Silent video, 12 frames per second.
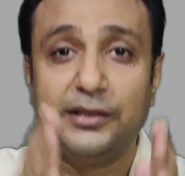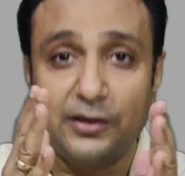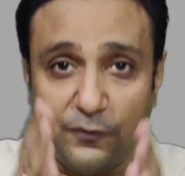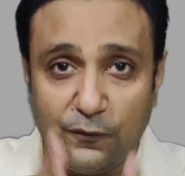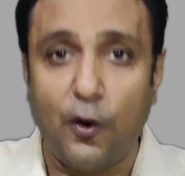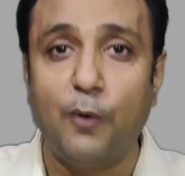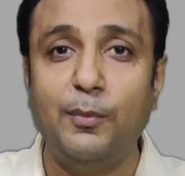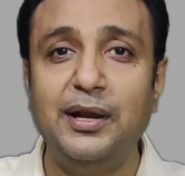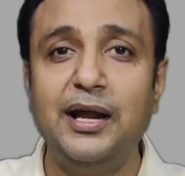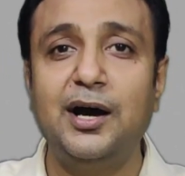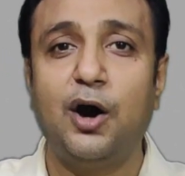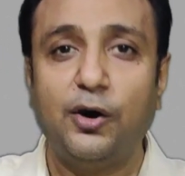The
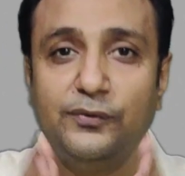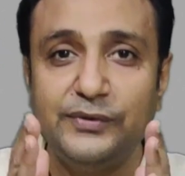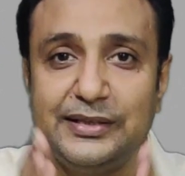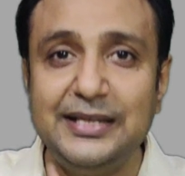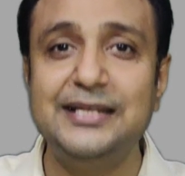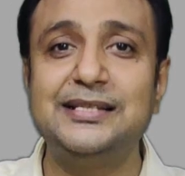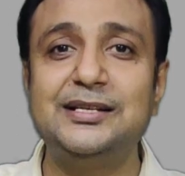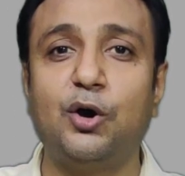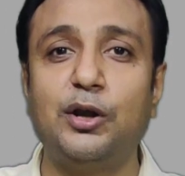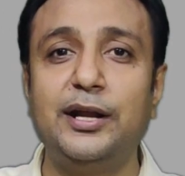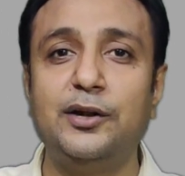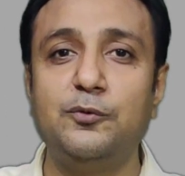formula of these
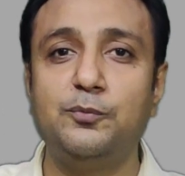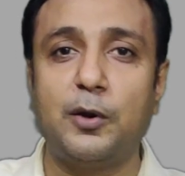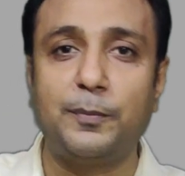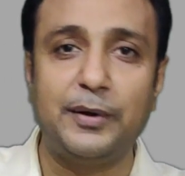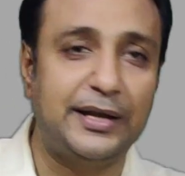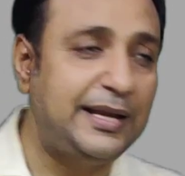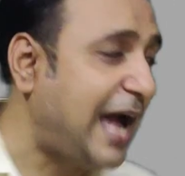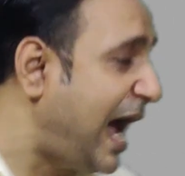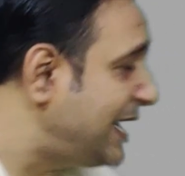colligative property